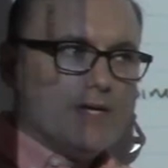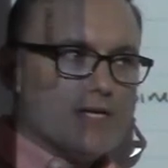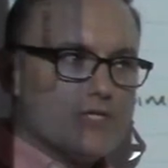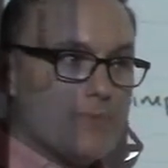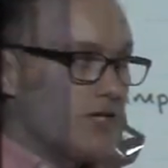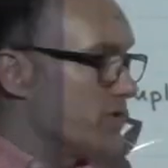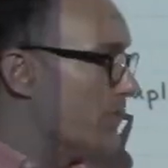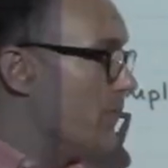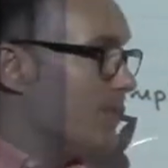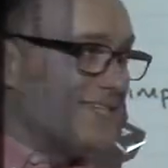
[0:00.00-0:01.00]
especially
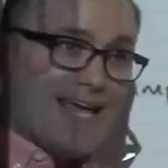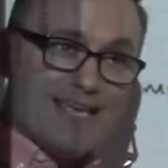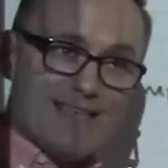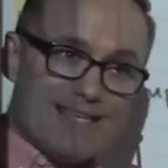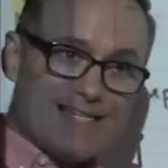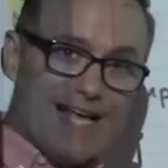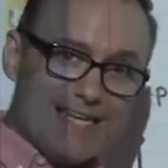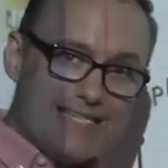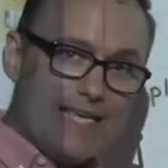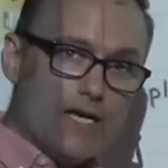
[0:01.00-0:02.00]
when we take this
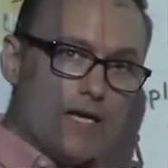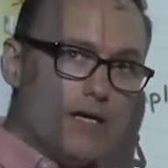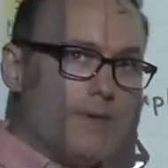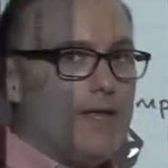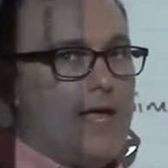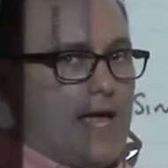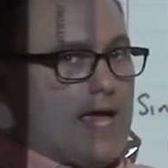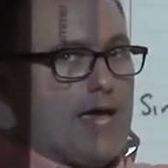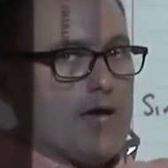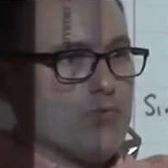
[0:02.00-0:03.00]
idea
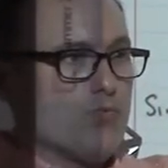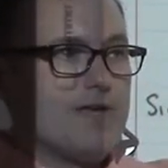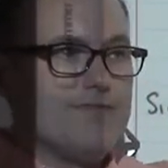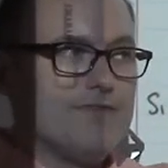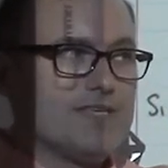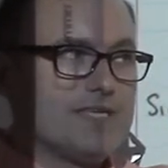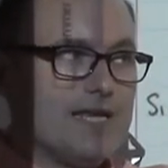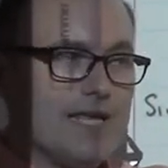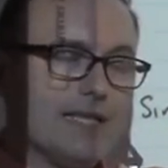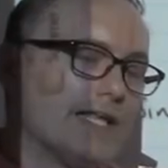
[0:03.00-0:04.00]
and revisit
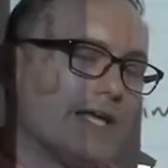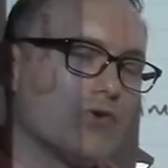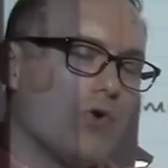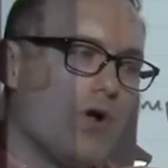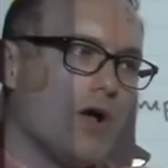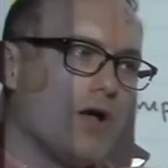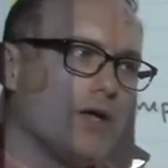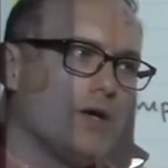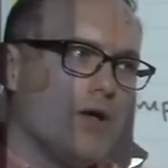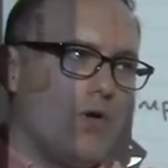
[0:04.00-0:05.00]
it later
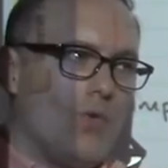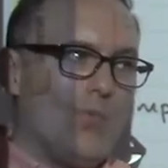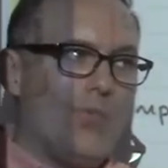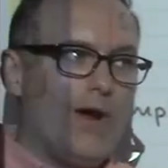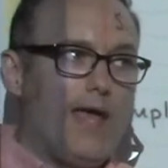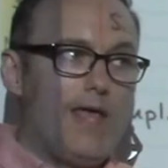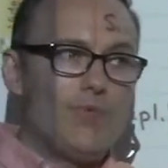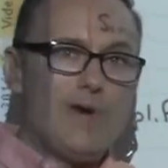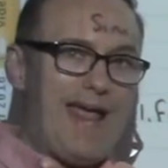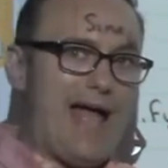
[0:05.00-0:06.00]
on when
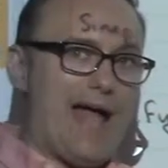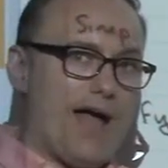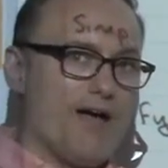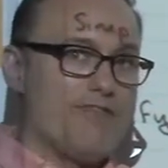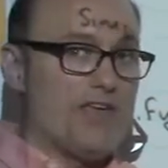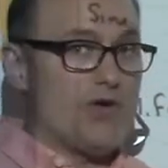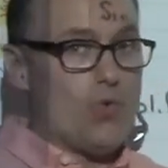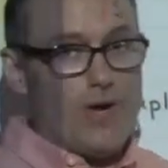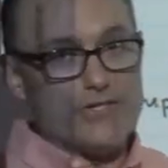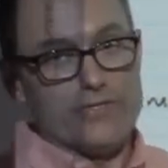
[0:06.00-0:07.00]
we have
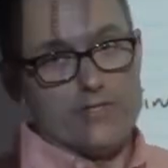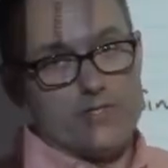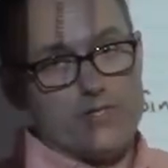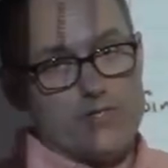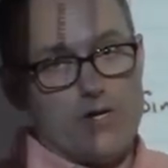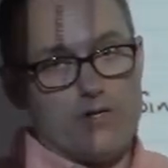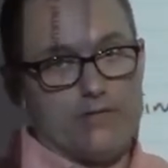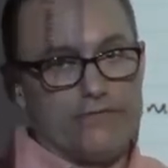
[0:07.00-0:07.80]
equations to solve.